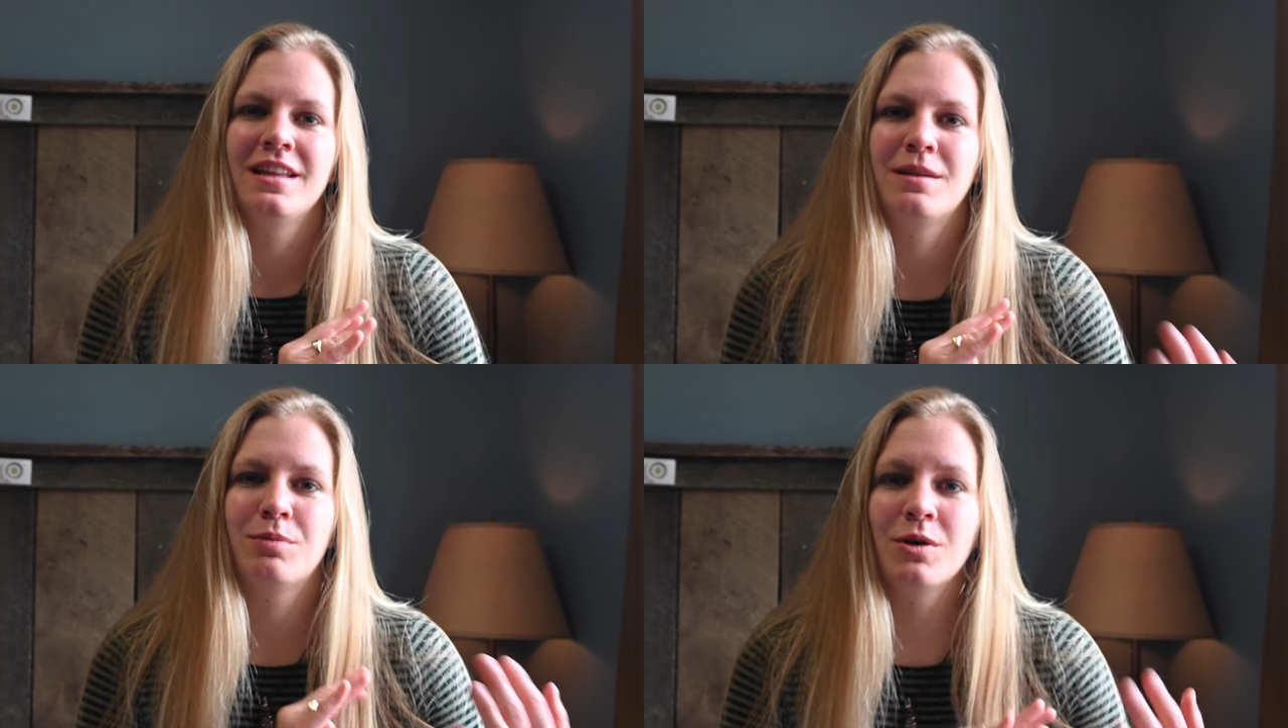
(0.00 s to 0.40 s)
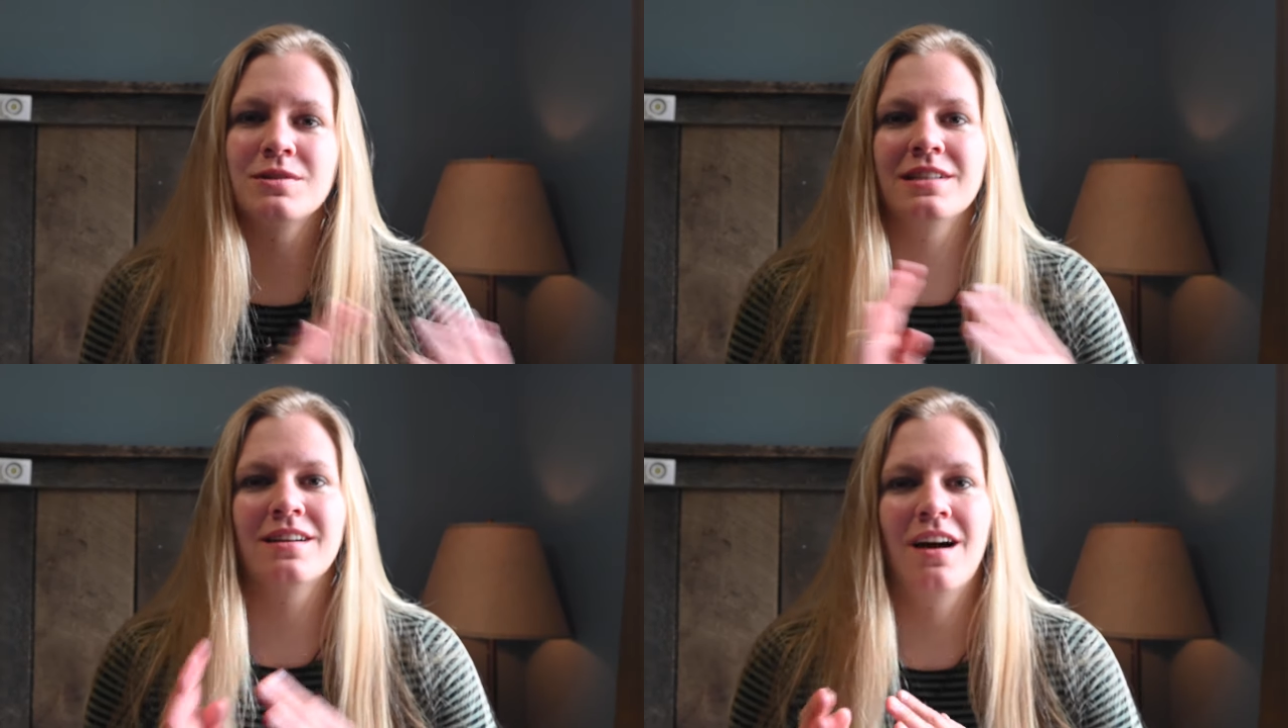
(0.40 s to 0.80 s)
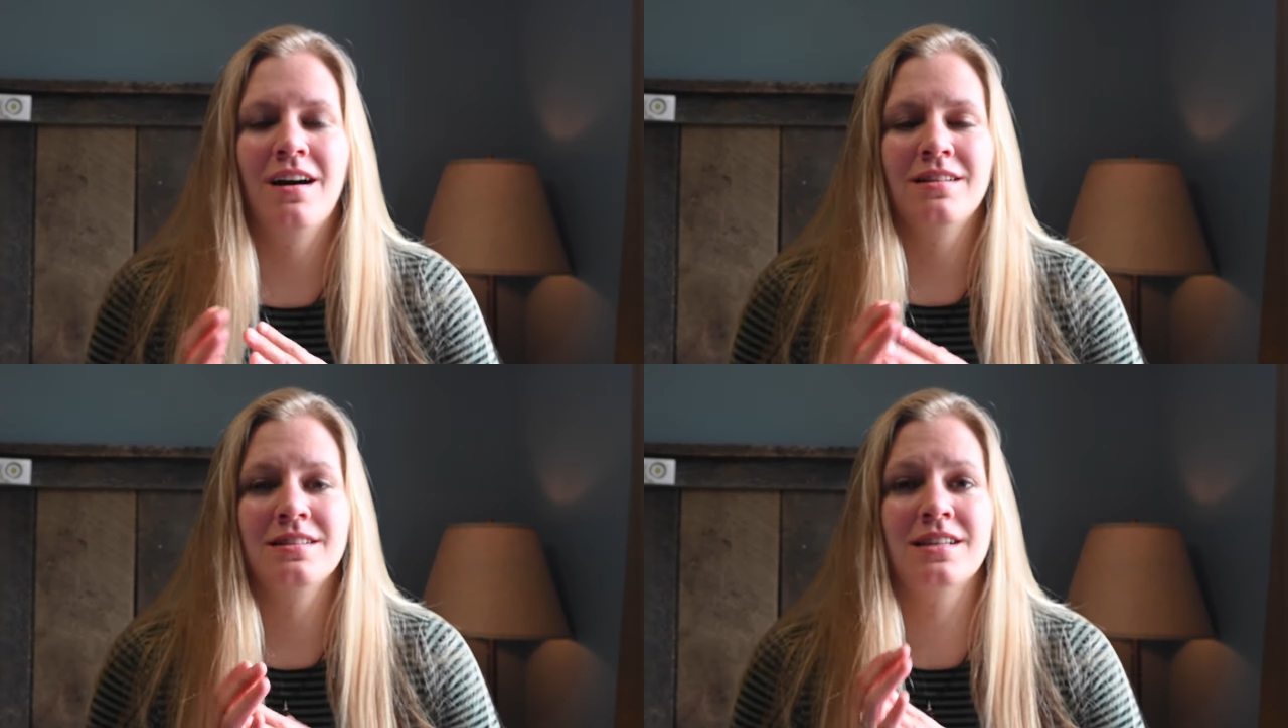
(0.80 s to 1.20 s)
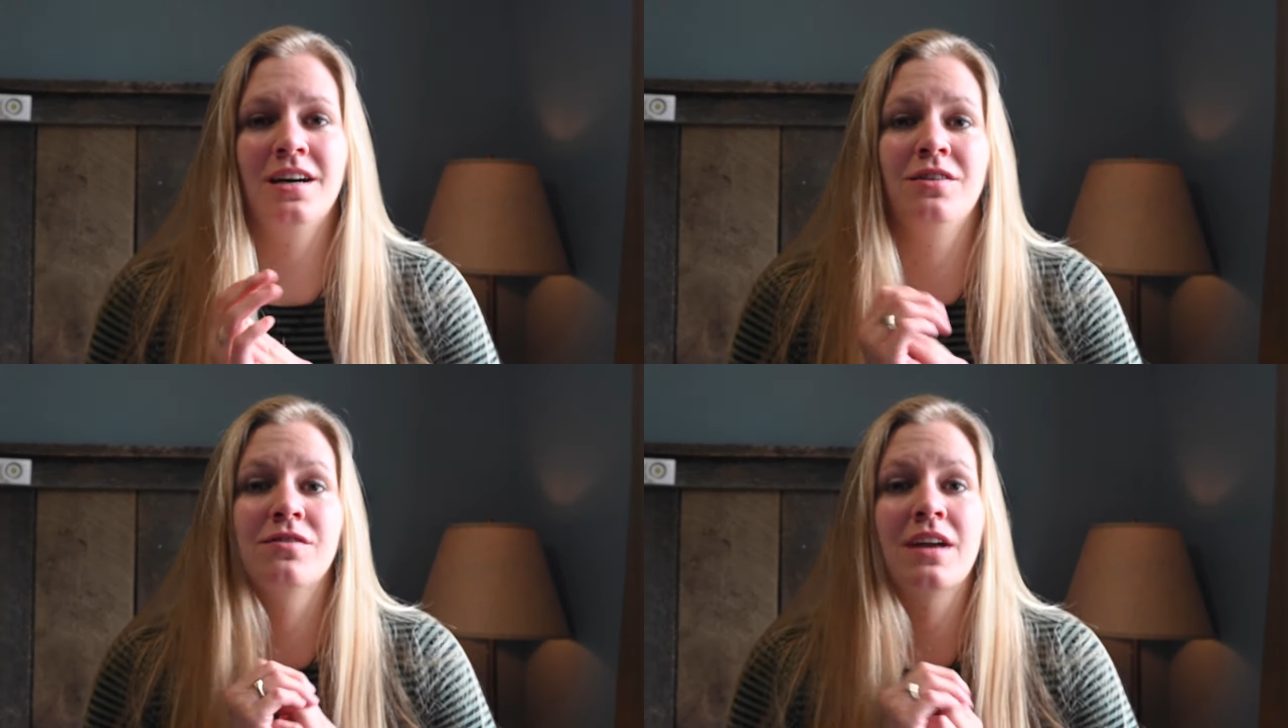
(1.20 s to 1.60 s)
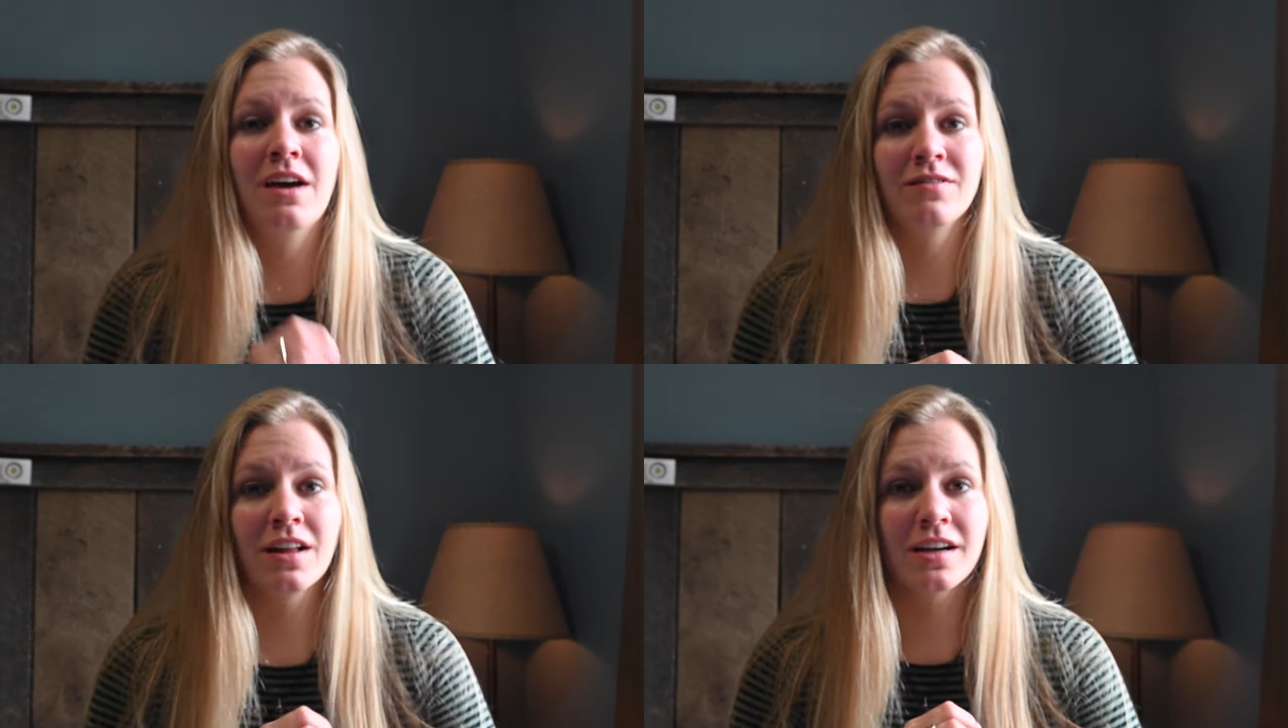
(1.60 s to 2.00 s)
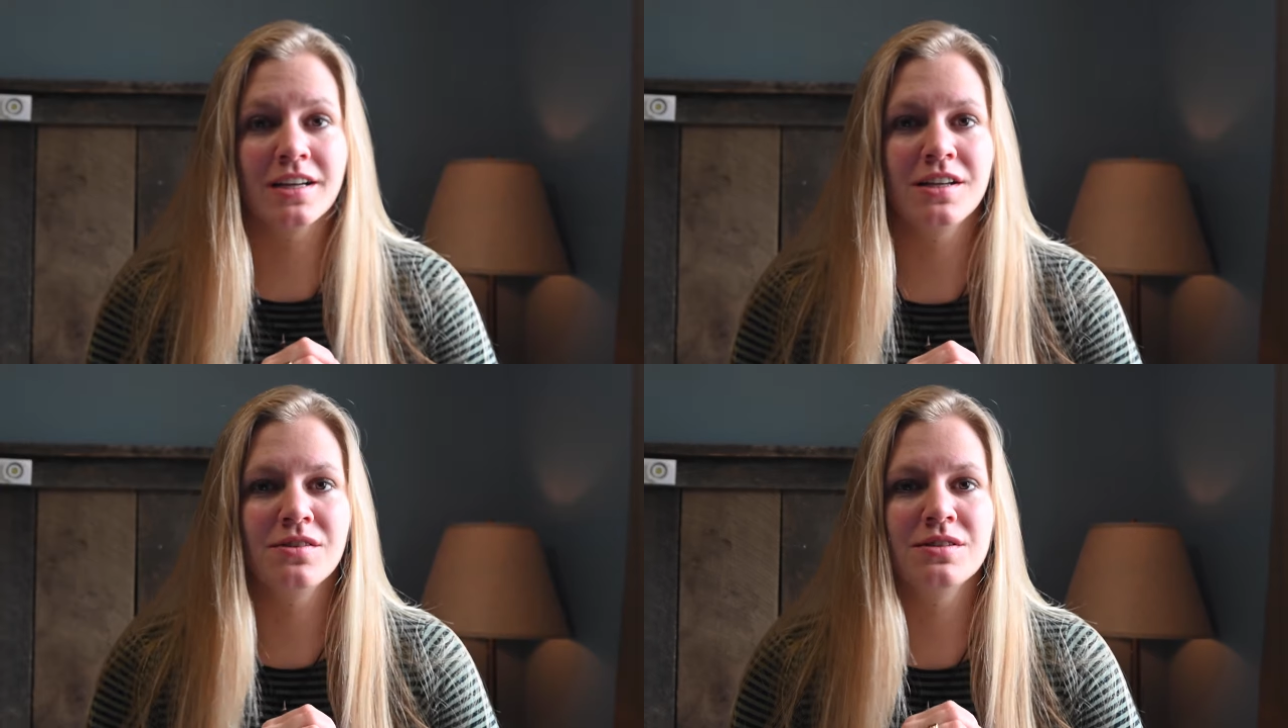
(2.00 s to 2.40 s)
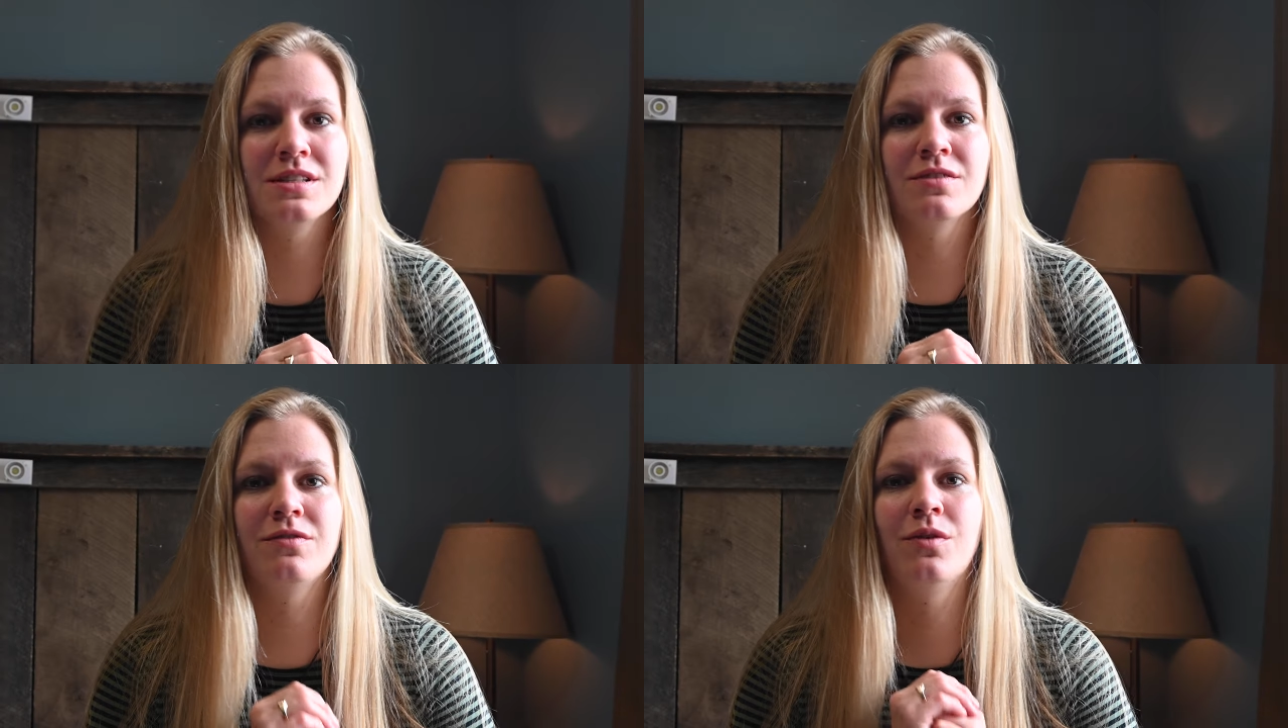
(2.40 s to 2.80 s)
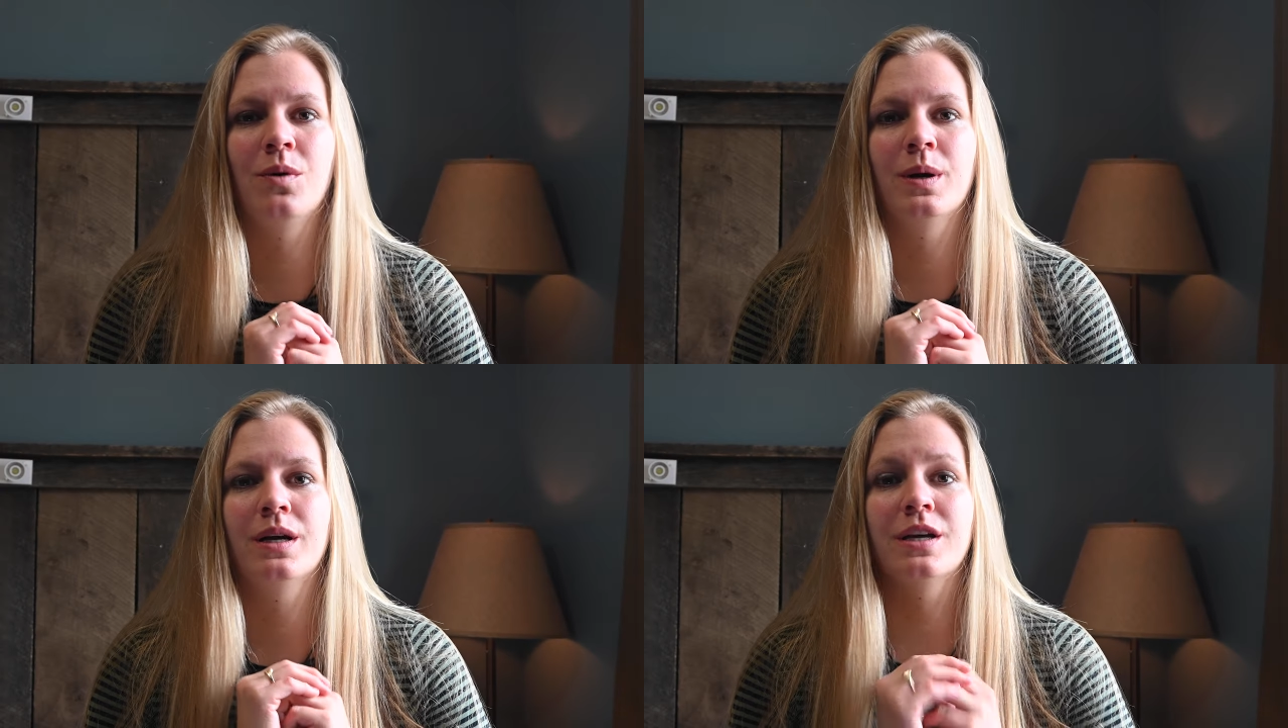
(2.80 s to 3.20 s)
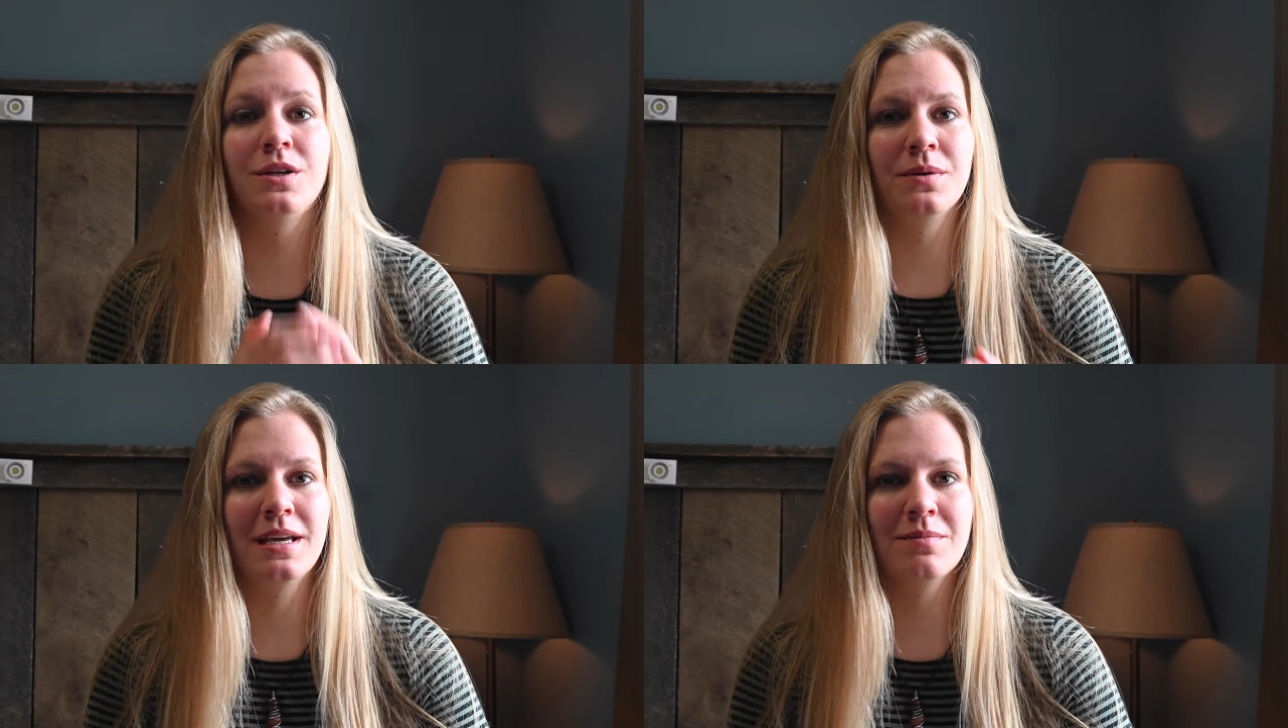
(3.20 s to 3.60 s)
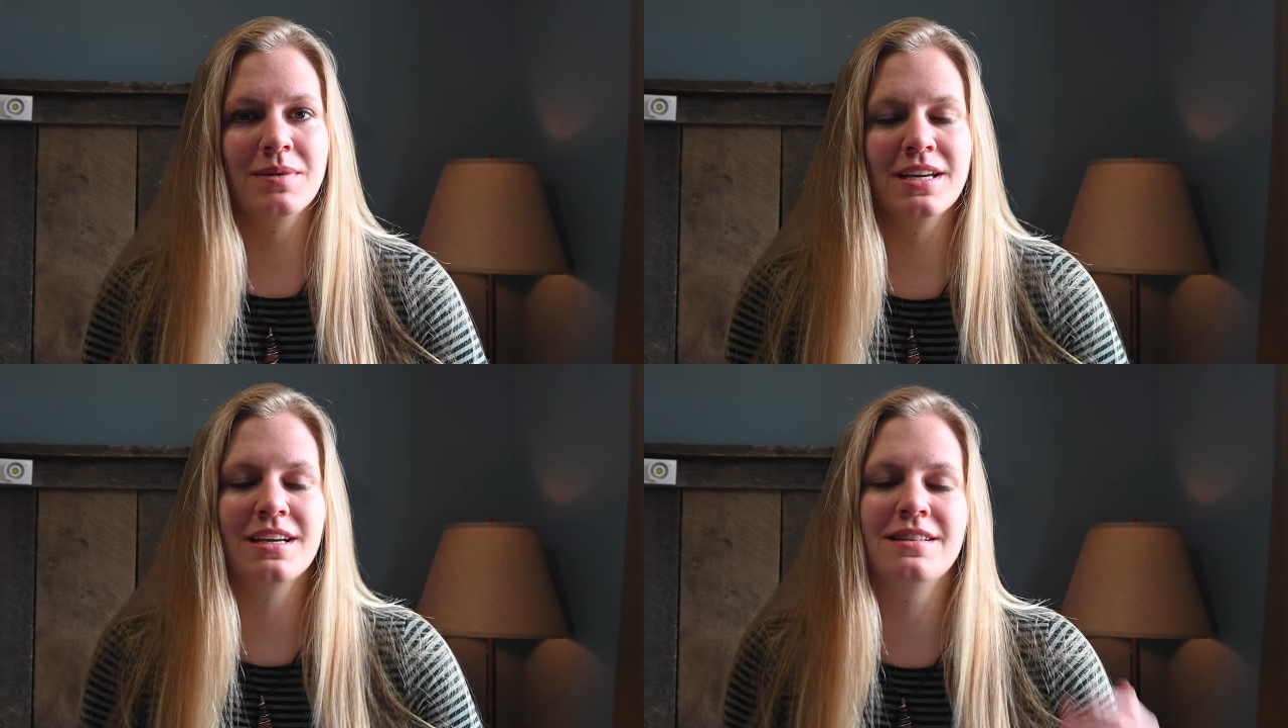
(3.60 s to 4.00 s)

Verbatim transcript: the pros and cons of Kevlar canoes for canoe camping,